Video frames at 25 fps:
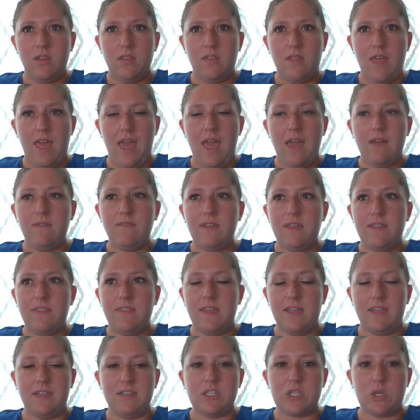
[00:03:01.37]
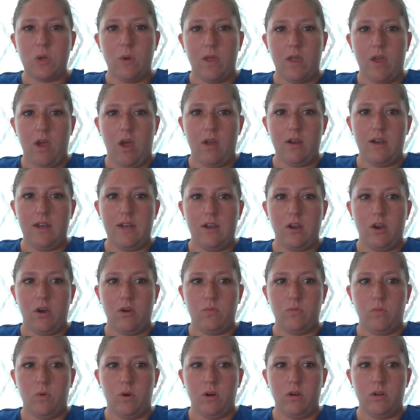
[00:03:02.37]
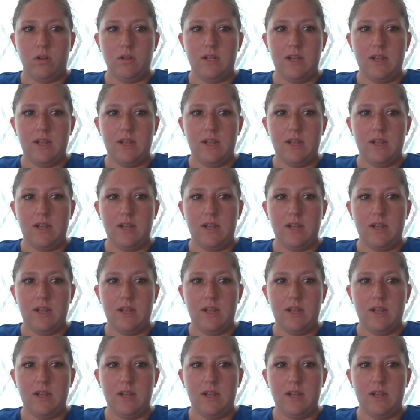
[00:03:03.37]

the heavy things going on in our world